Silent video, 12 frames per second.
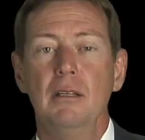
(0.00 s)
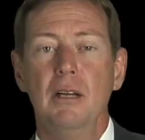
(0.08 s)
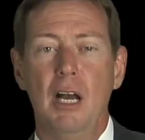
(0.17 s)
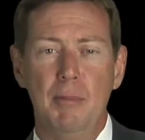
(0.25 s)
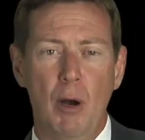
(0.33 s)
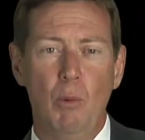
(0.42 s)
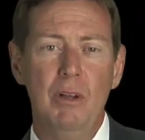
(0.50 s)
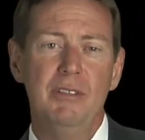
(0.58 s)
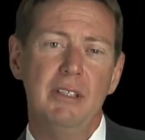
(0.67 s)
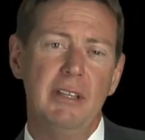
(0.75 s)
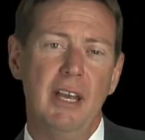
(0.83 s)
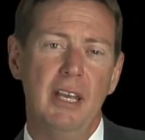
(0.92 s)
About once
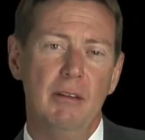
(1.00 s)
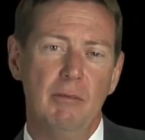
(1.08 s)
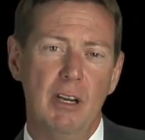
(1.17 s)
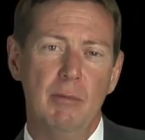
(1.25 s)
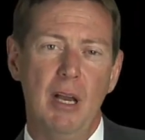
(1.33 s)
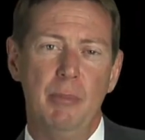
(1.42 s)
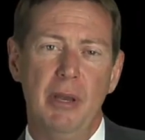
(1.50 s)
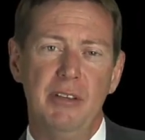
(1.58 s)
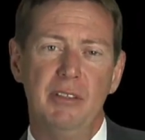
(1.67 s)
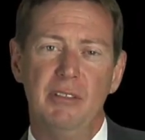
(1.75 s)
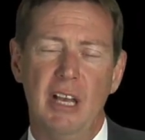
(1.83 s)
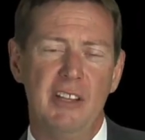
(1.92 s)
a day, one of my
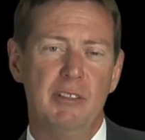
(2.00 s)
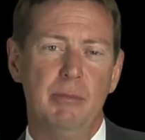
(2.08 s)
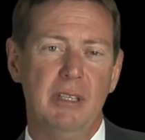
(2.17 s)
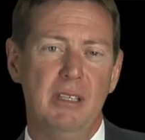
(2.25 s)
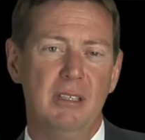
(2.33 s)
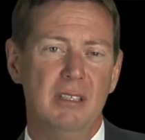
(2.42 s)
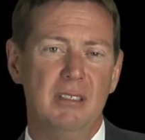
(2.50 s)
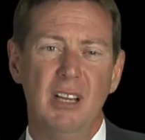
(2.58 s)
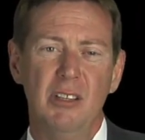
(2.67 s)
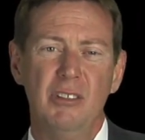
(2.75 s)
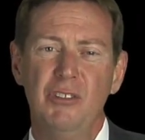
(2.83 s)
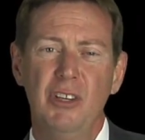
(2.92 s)
patients asks me,
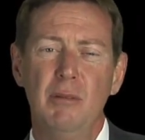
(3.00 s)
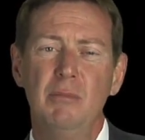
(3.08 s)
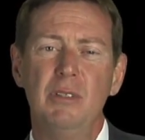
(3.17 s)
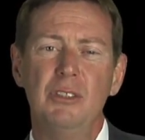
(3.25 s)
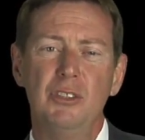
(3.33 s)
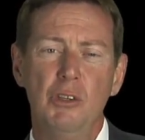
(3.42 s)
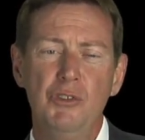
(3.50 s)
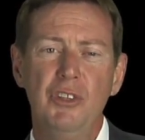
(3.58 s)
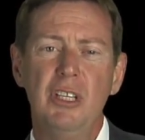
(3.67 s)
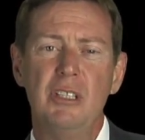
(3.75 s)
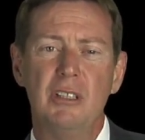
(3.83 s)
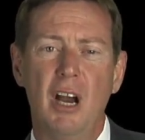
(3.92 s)
Dr. Jim, don't you
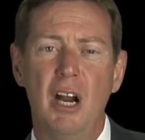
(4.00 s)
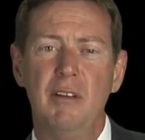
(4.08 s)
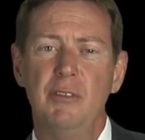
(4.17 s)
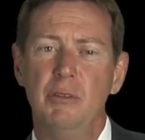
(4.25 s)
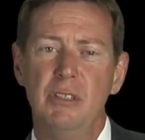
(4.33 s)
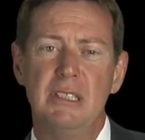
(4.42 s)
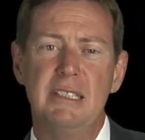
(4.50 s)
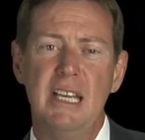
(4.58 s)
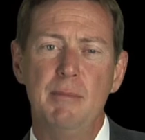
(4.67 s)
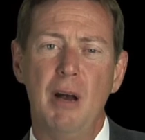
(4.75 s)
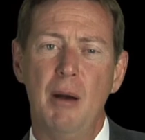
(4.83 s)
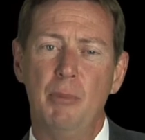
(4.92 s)
get tired of doing the
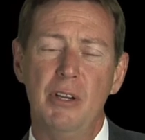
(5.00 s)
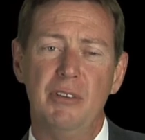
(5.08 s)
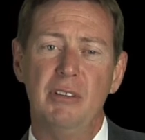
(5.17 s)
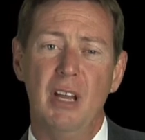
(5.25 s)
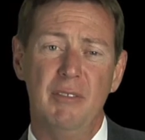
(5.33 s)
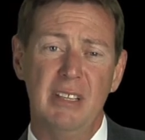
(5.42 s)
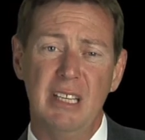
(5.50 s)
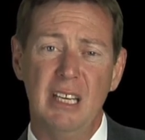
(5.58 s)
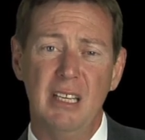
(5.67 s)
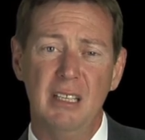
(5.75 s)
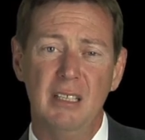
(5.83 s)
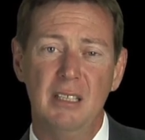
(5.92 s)
same operation every
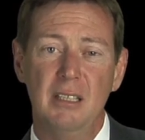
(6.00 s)
day?